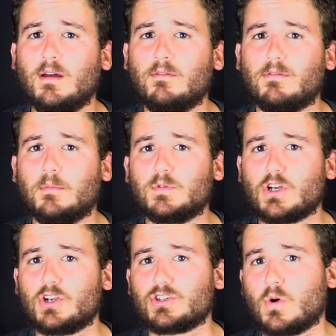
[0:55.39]
from
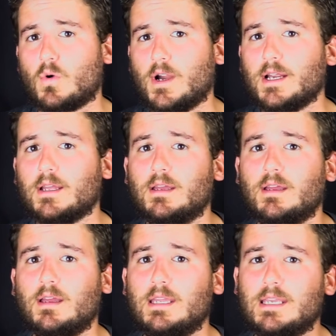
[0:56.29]
Josh Horak.
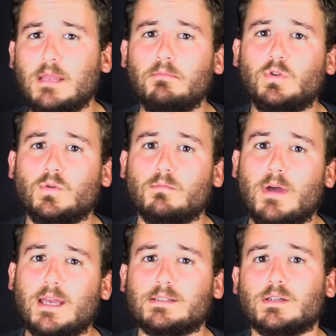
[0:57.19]
He came to
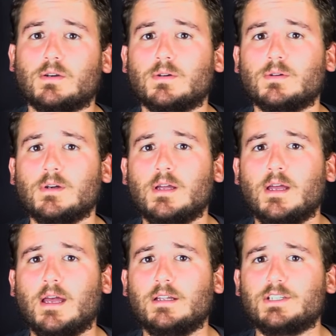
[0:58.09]
Mexico
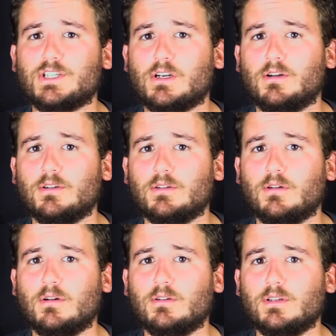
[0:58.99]
and shared
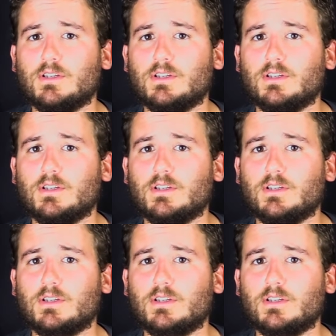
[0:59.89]
on the